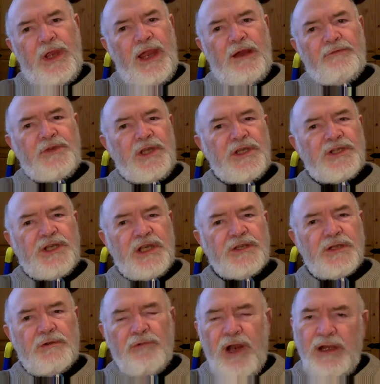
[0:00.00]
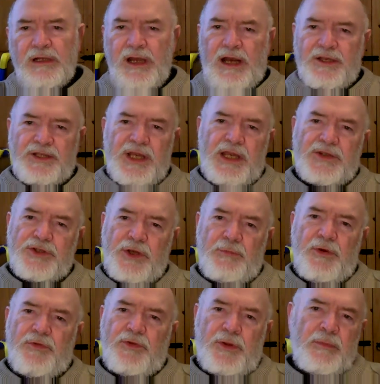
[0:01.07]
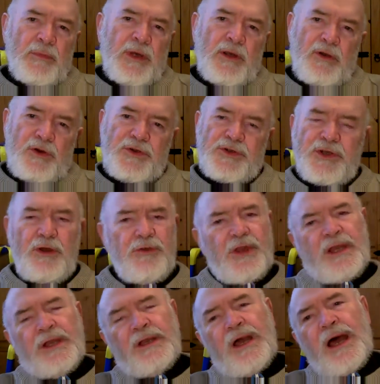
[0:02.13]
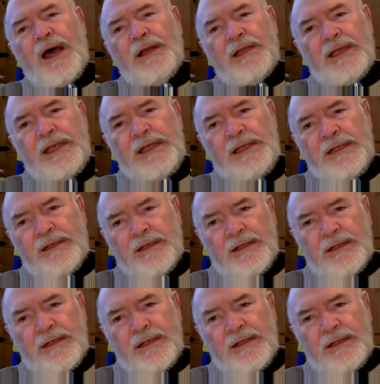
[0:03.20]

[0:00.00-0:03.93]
have these diesel railcar sets. Some of them look as though they can hardly